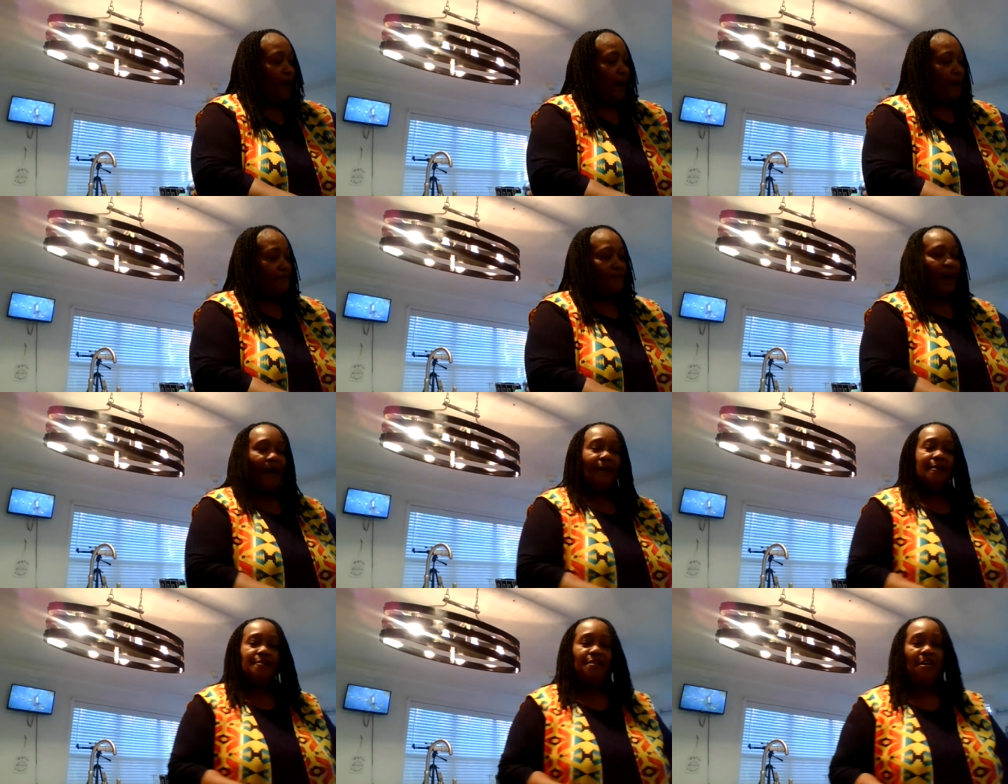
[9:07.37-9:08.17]
I
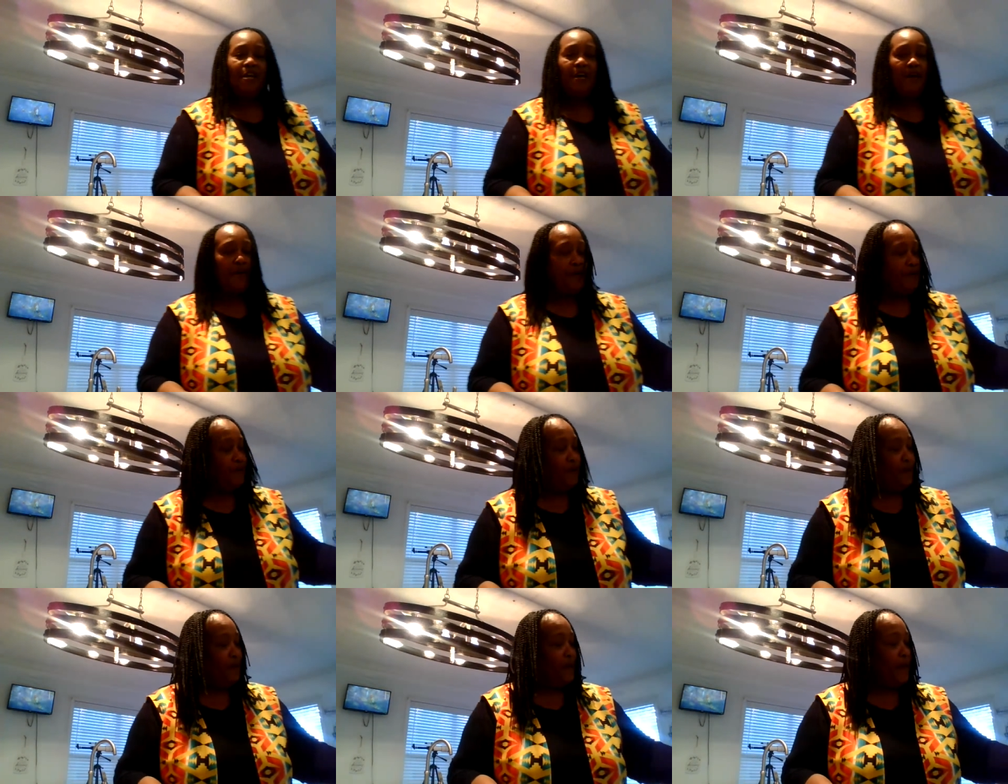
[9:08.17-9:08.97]

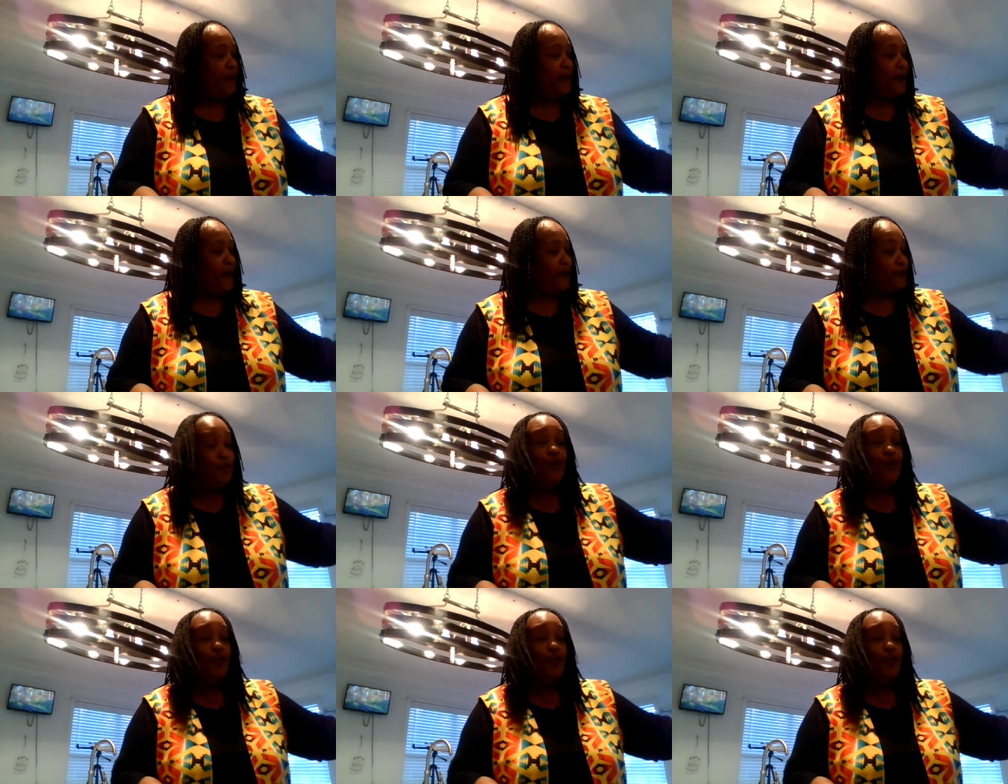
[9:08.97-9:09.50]
volunteered at our